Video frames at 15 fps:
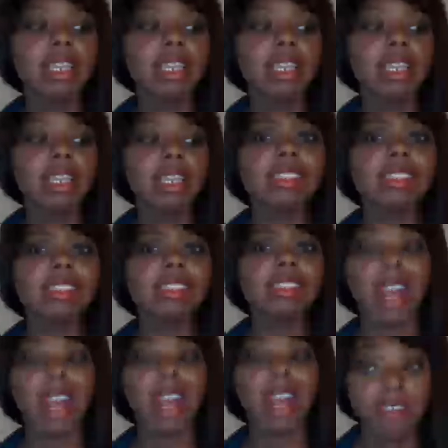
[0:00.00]
Now, I
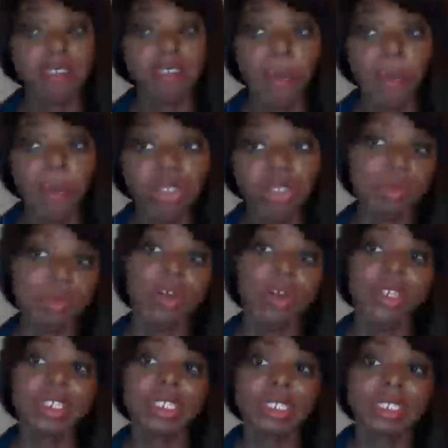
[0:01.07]
wasn't the brightest of the
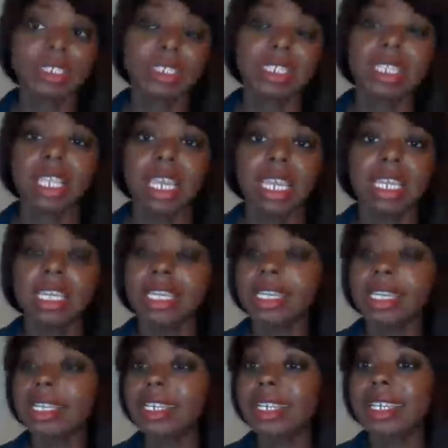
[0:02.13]
bunch, to be honest.
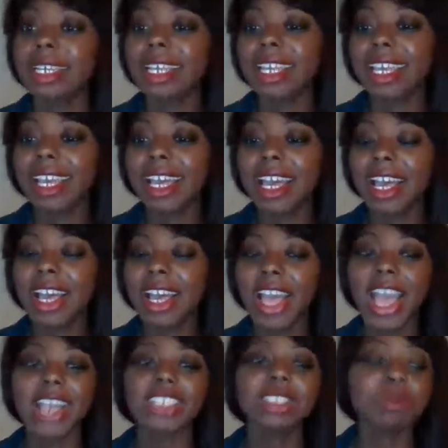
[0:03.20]
Like,
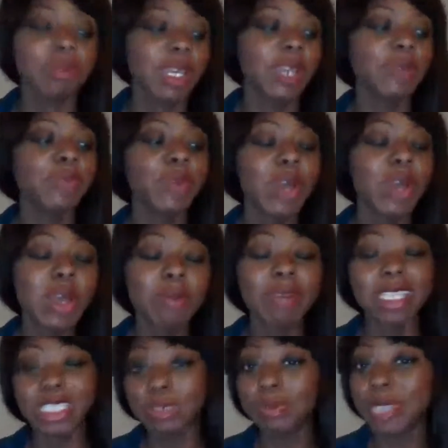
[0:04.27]
actually,
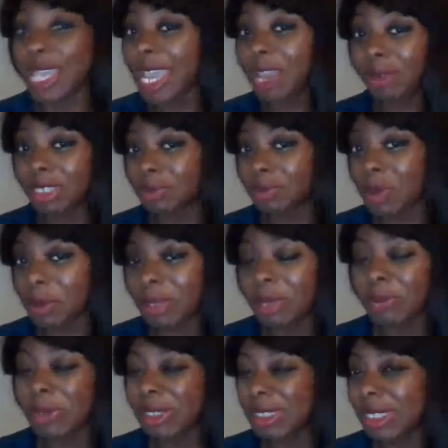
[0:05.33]
my GPA was
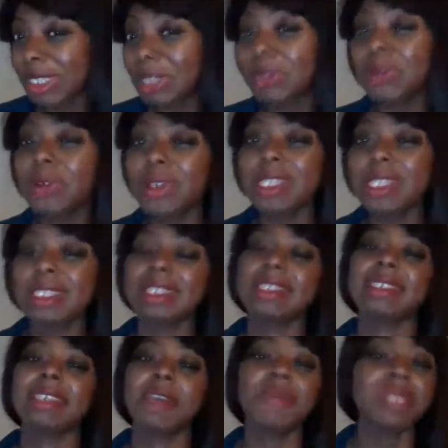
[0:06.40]
probably one of the
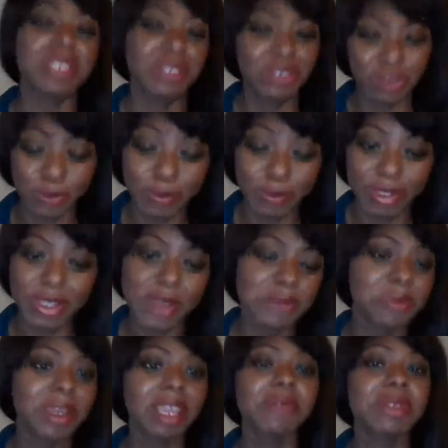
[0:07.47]
lowest. It wasn't super low,
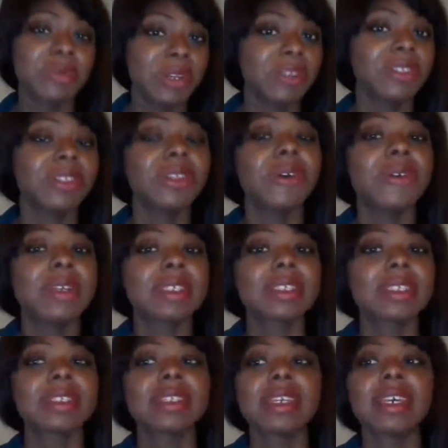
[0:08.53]
but it was one of the lowest.